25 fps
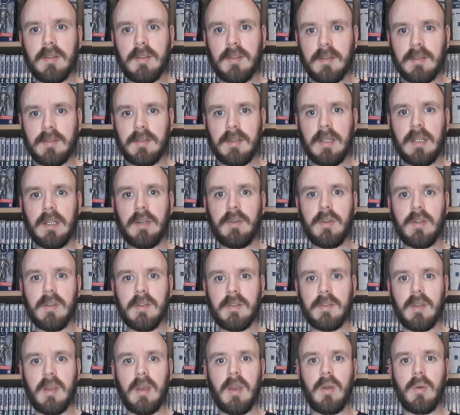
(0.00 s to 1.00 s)
the series.
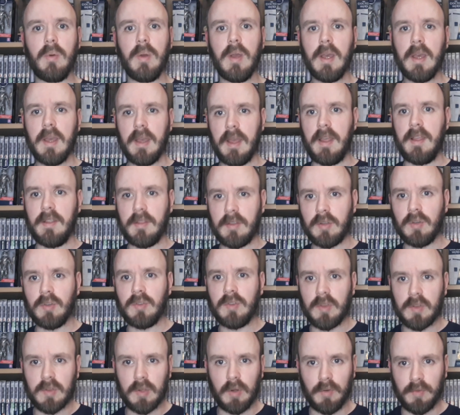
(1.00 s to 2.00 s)
So it's good
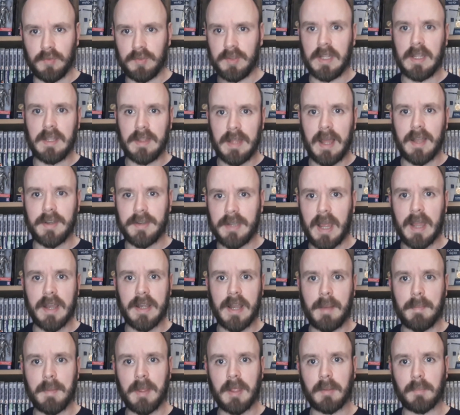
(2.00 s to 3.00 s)
to sort of see that
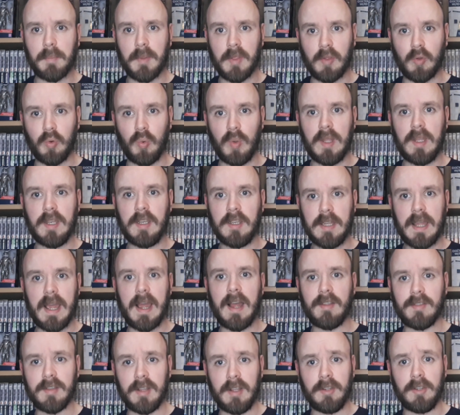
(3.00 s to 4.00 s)
dynamic between
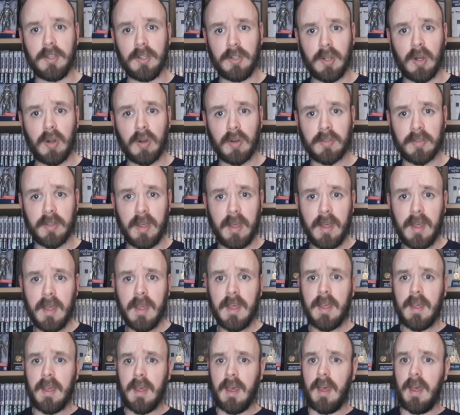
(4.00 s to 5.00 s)
Yaz and the Doctor.
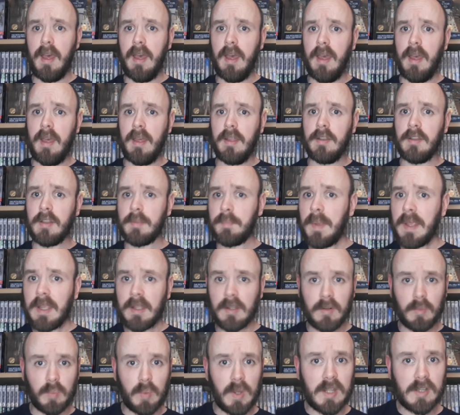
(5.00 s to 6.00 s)
And
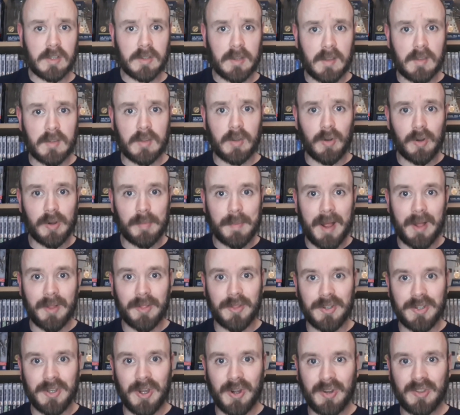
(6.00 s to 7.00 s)
speaking of which, let's talk about
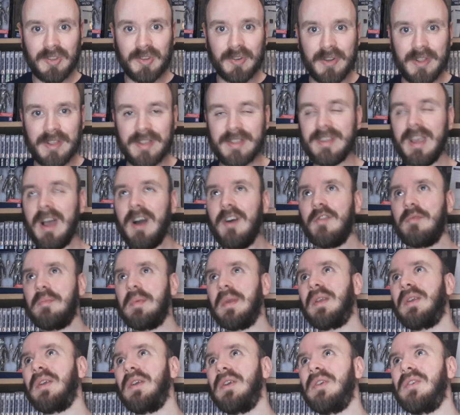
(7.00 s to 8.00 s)
the Doctor herself,
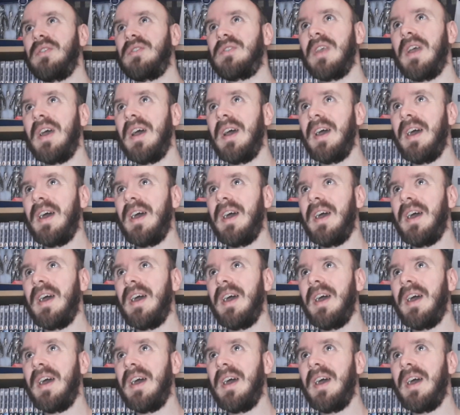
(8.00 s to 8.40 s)
because